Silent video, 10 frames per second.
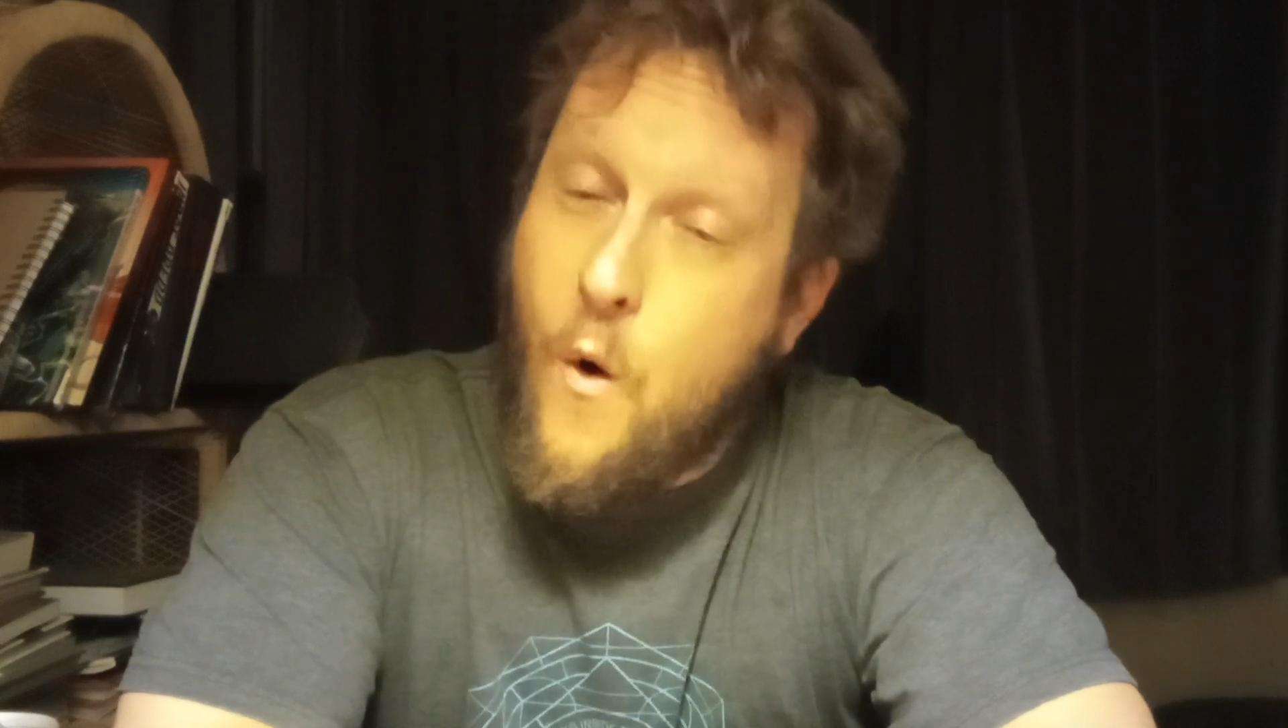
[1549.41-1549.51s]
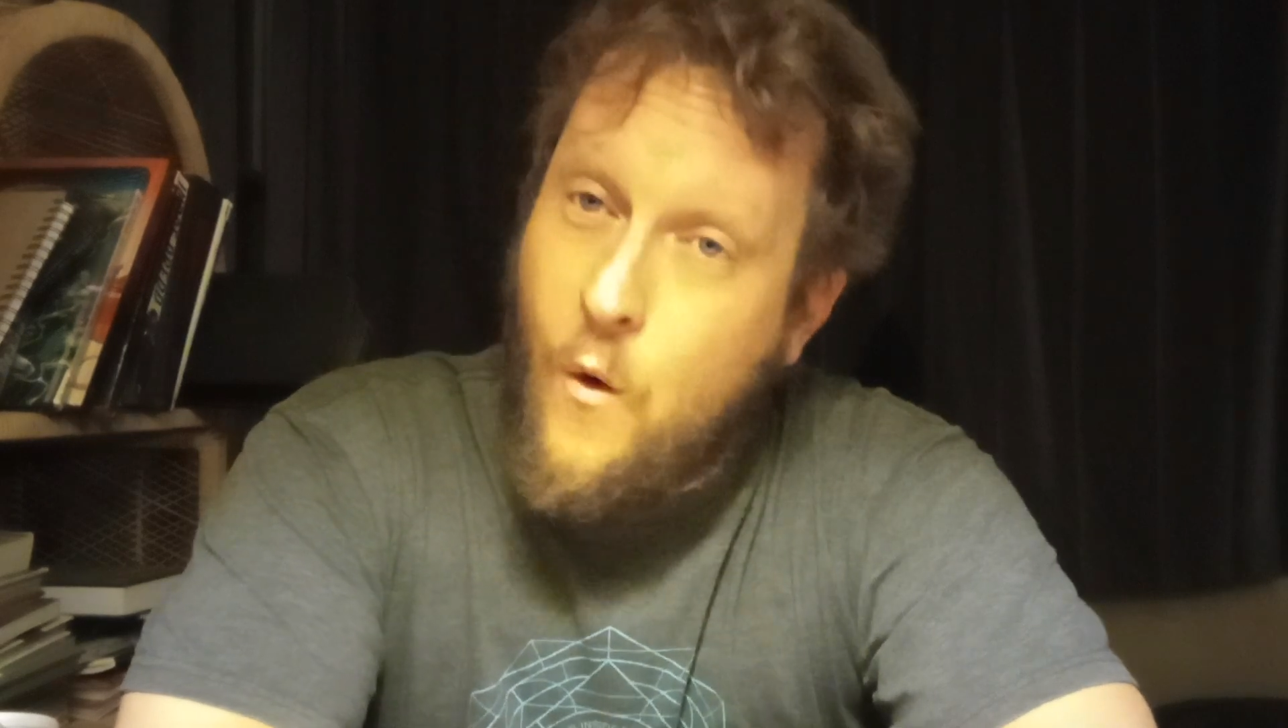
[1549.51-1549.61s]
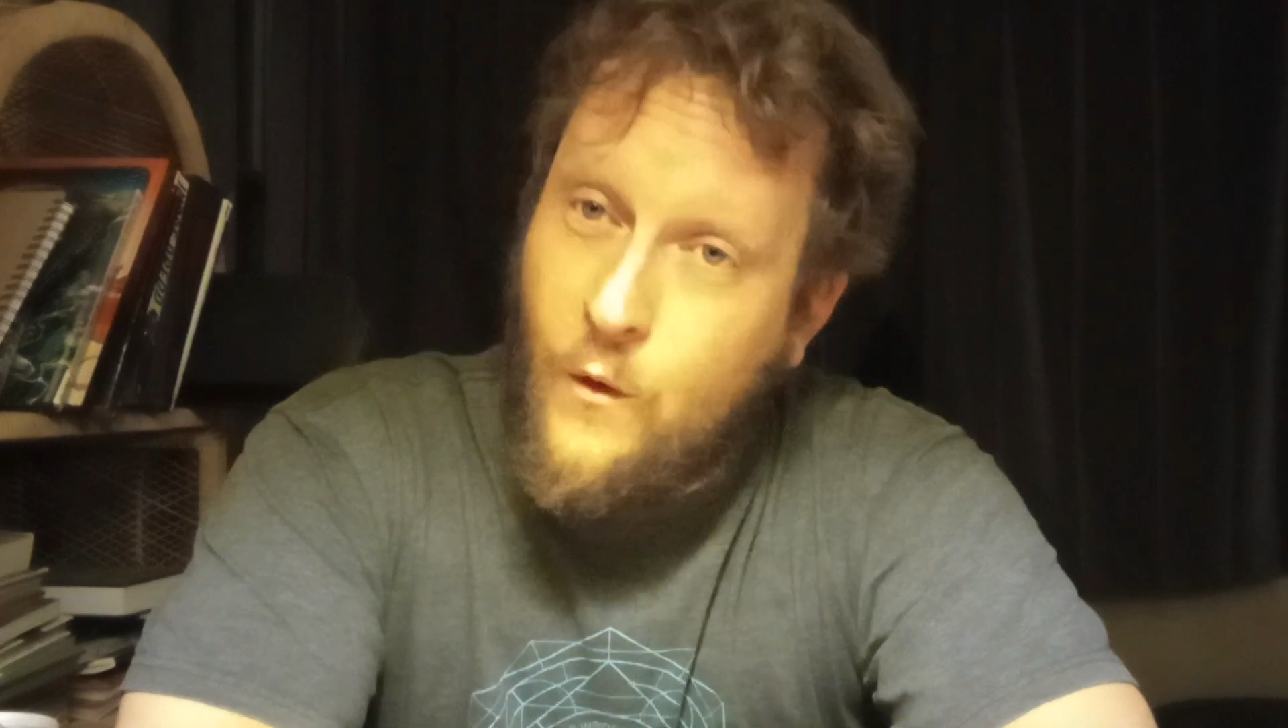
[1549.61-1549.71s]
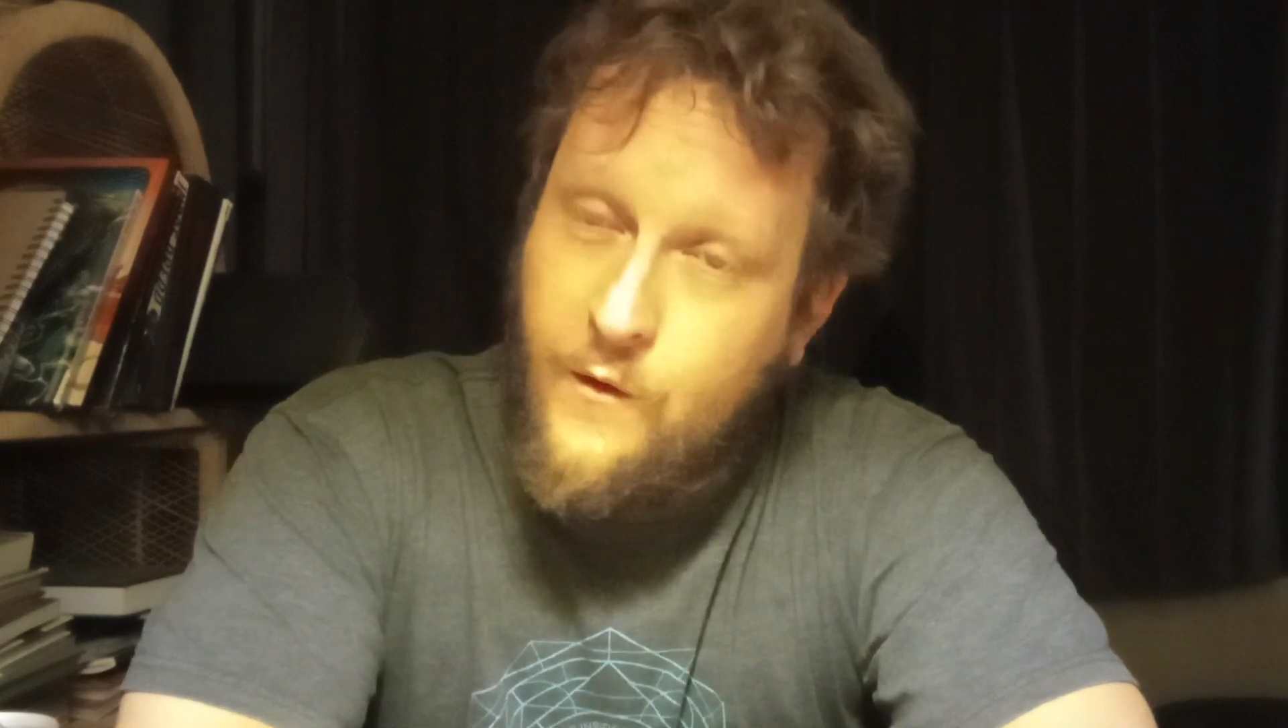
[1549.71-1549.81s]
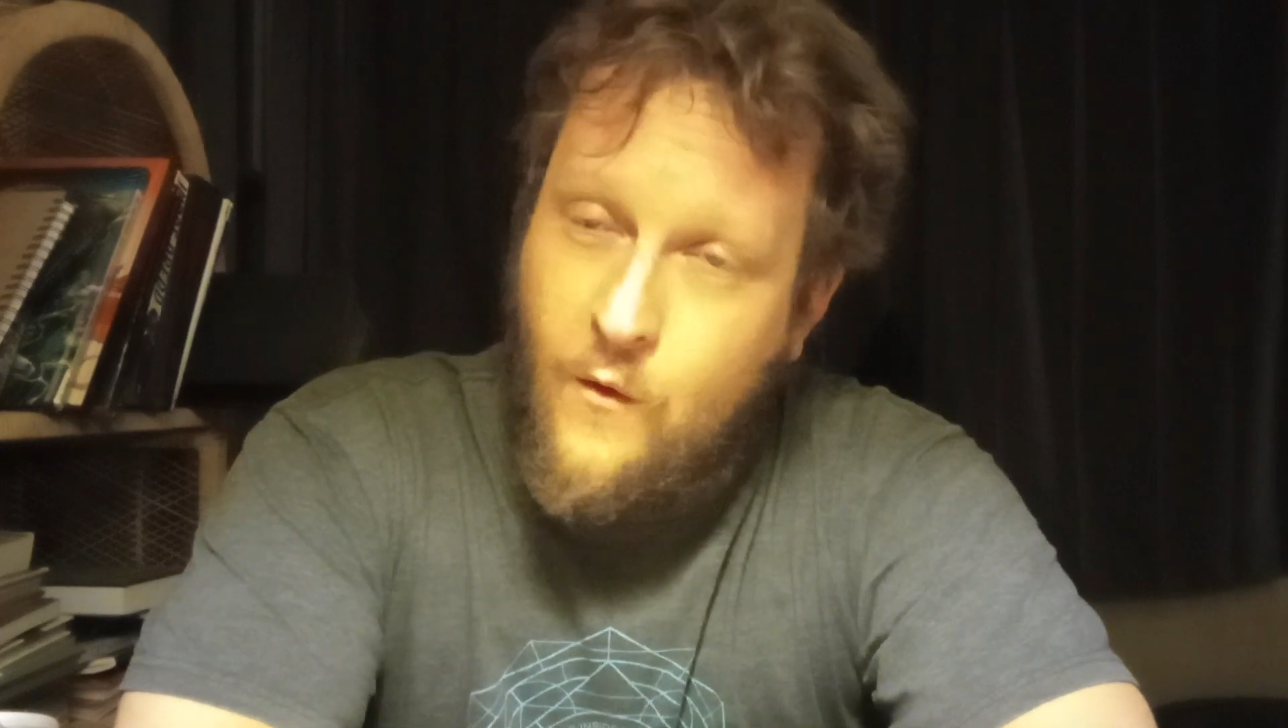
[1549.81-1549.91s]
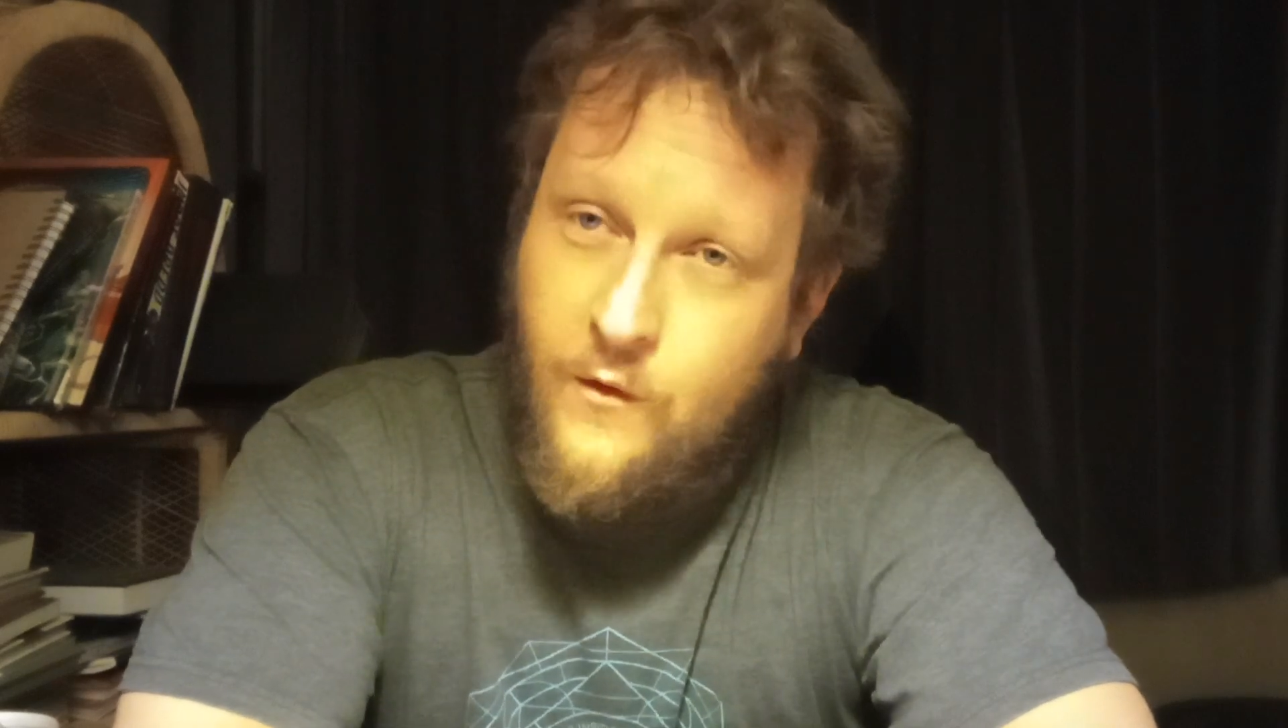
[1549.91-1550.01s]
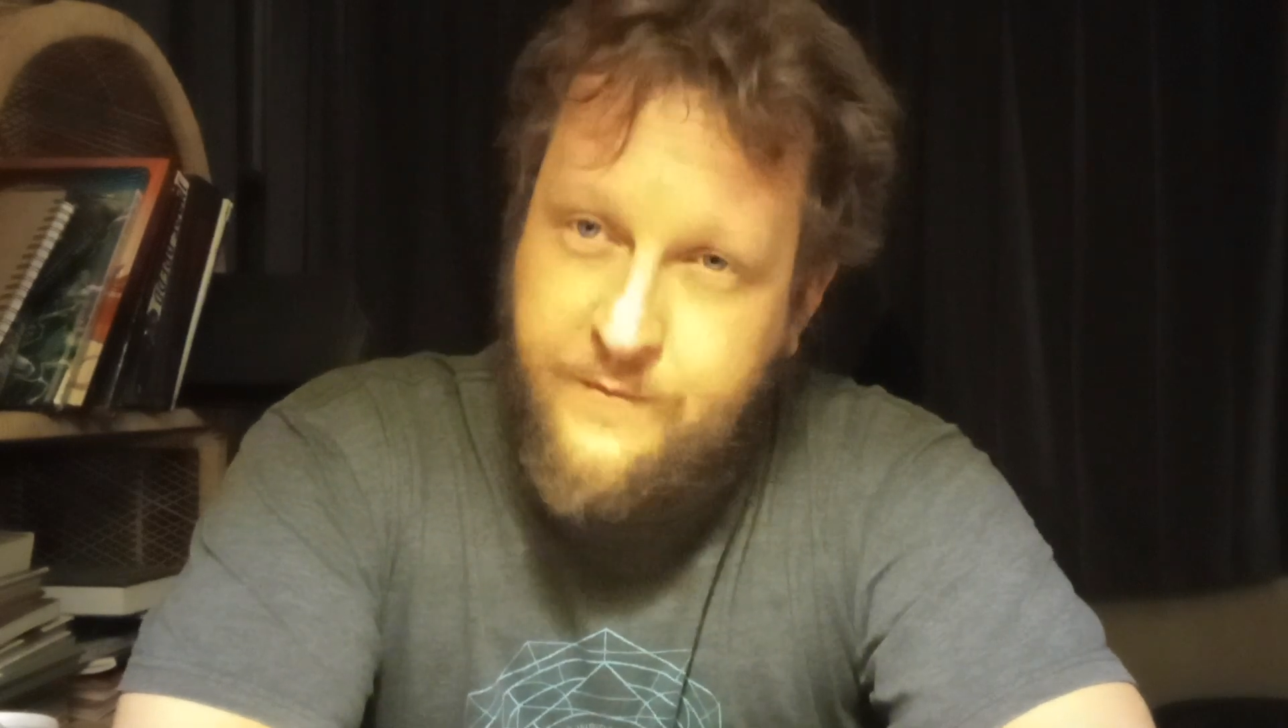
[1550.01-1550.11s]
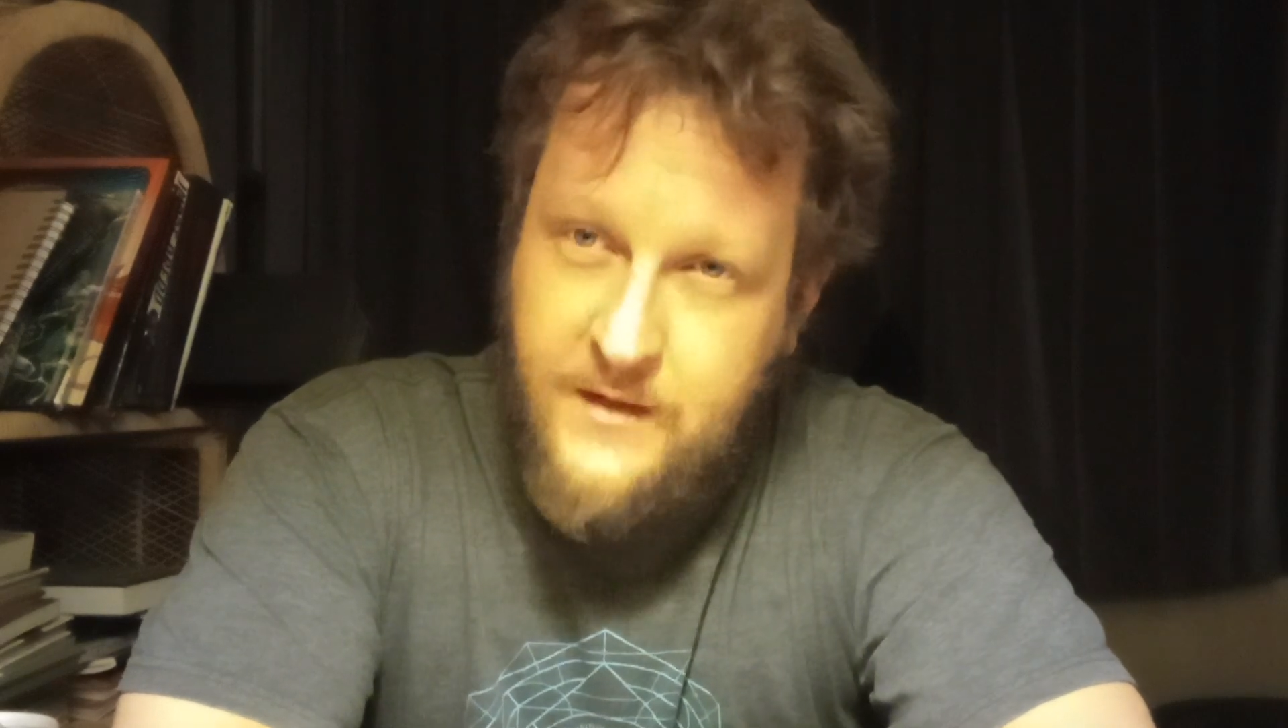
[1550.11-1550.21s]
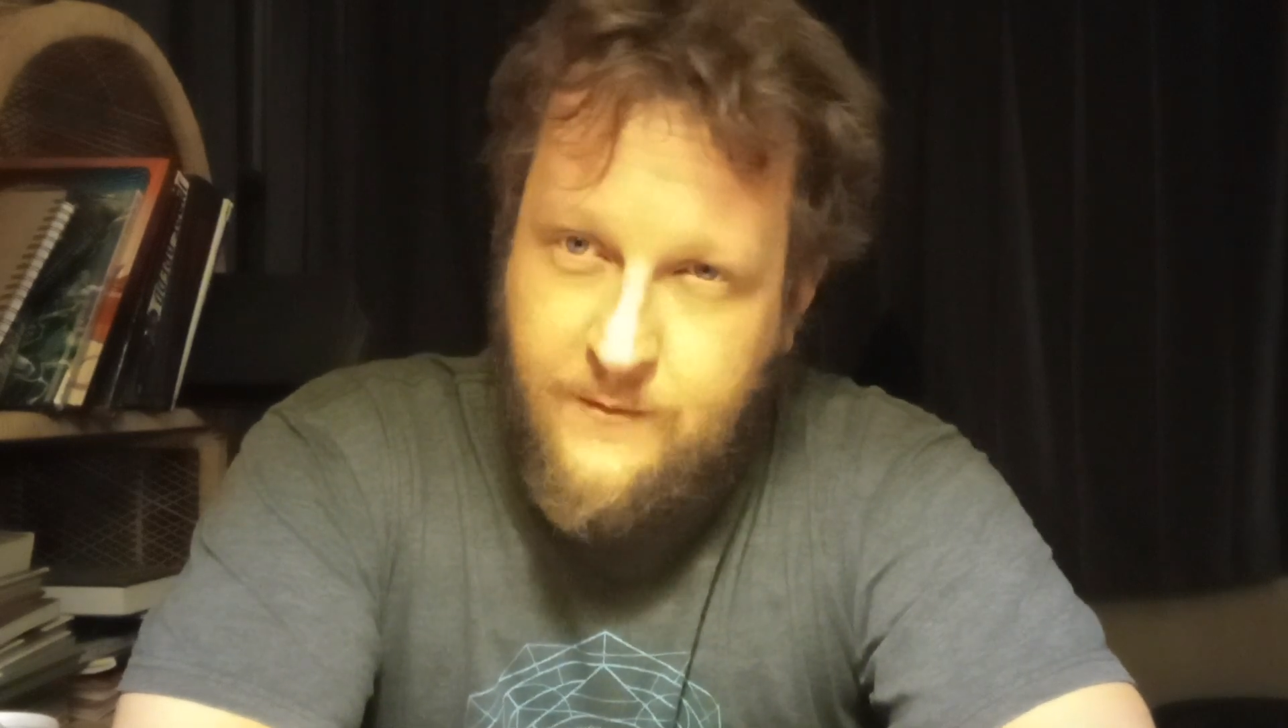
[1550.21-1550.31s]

old